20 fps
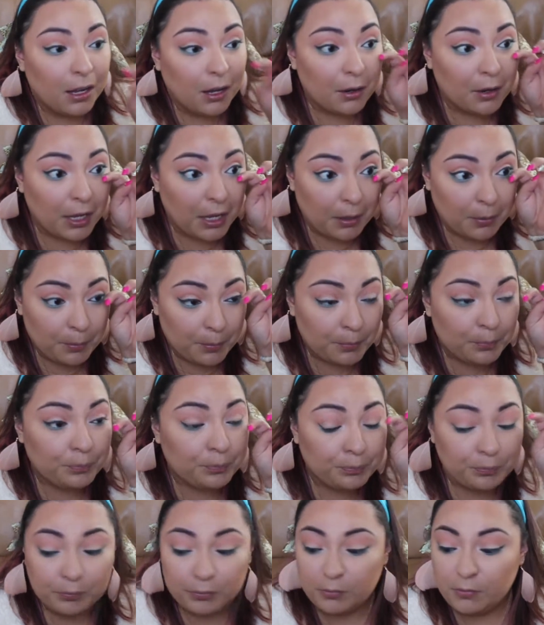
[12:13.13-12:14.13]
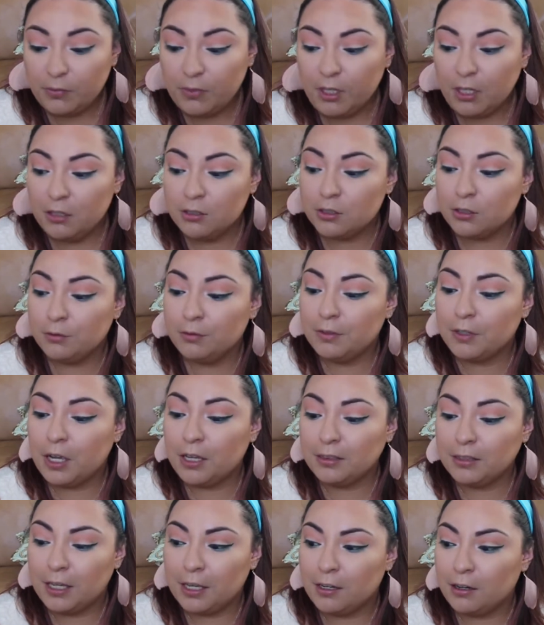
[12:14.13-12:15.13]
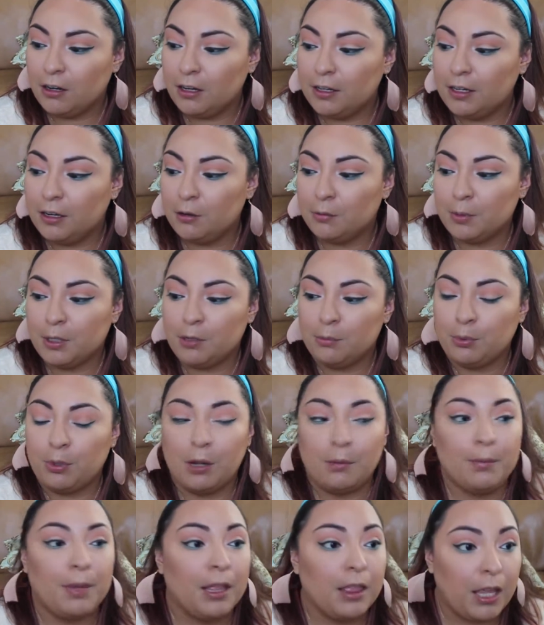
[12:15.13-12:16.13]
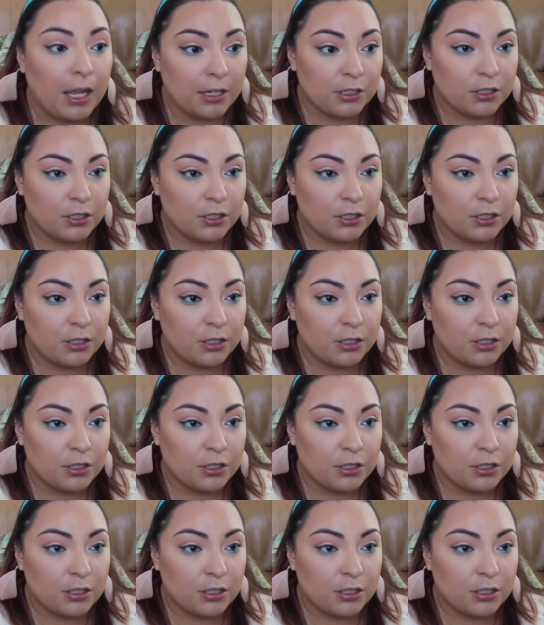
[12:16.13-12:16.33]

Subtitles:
Okay, so we've got that on. Now I'm going to prep my